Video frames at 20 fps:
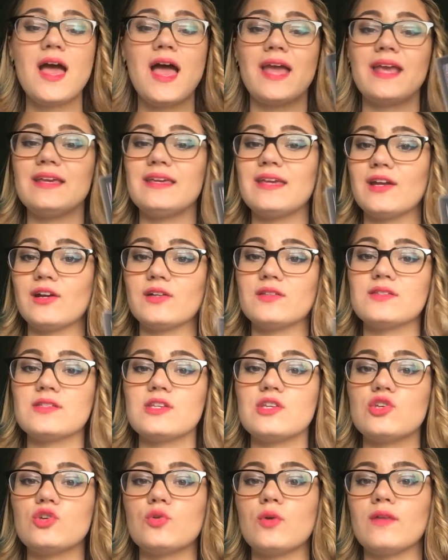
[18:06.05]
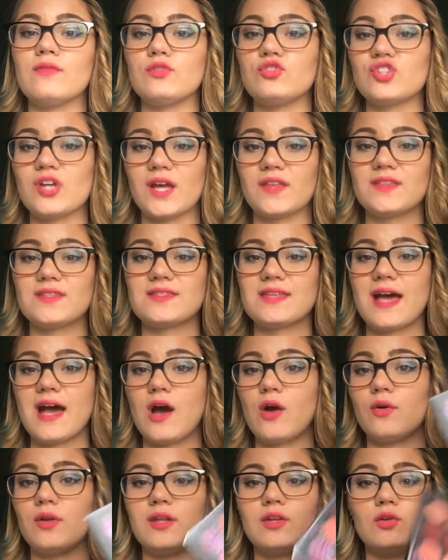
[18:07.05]
I guarantee you if you check this
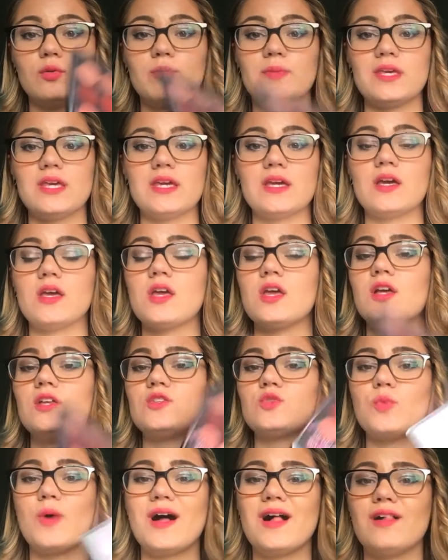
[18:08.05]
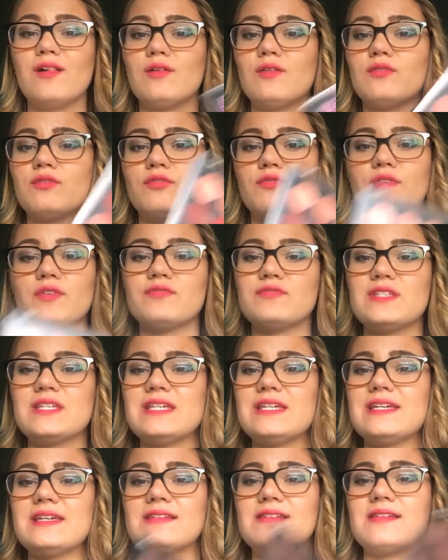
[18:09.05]
out, it'll be $12,
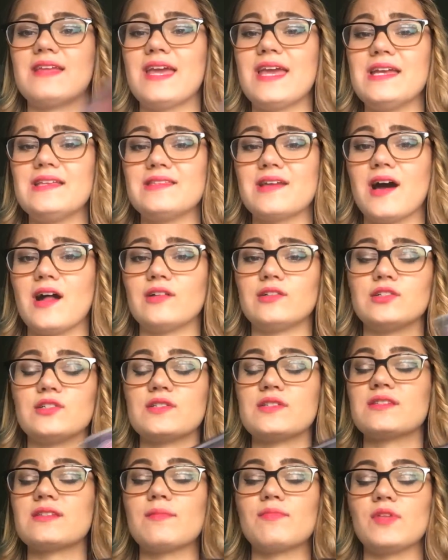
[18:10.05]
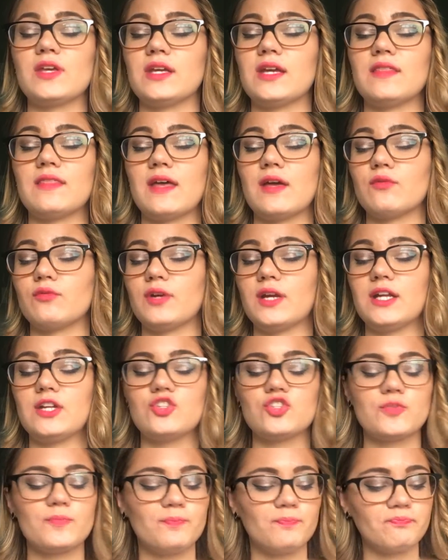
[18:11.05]
$15, $8, something in that
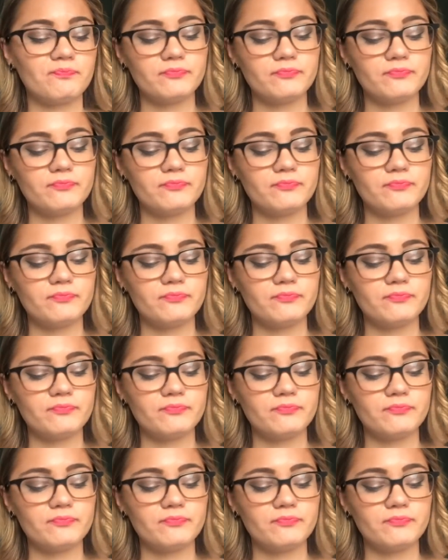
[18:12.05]
range.